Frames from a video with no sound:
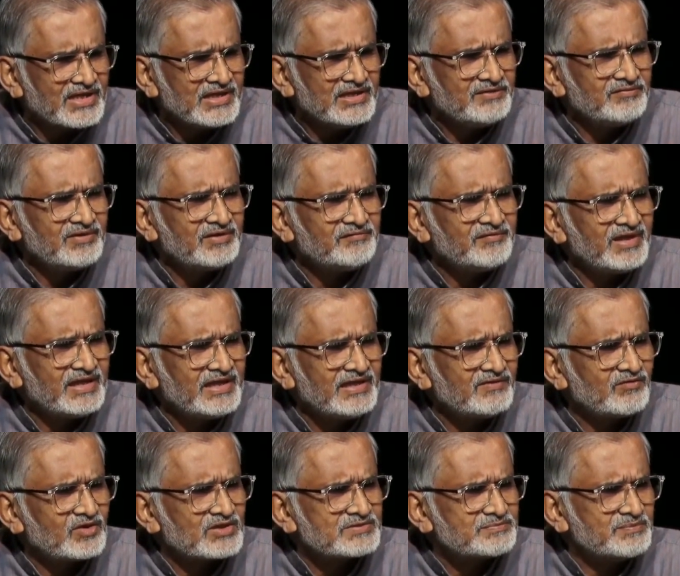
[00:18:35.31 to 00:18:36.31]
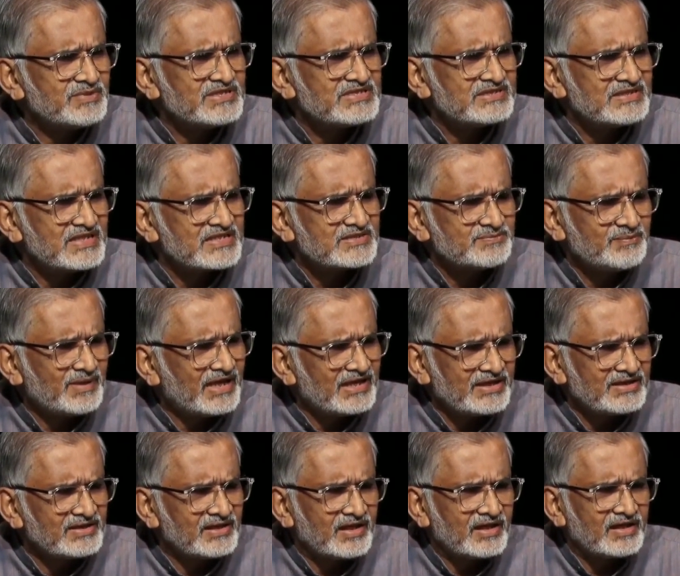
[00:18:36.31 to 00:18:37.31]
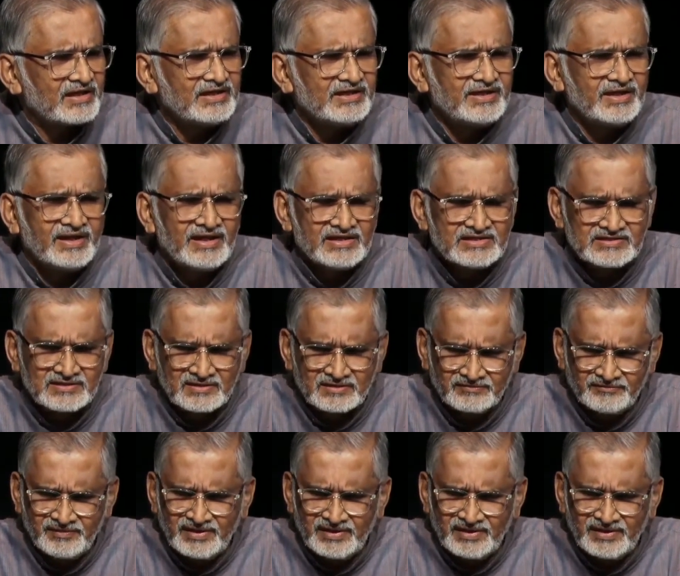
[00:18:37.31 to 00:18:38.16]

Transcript: Even when he was a businessman in the early days,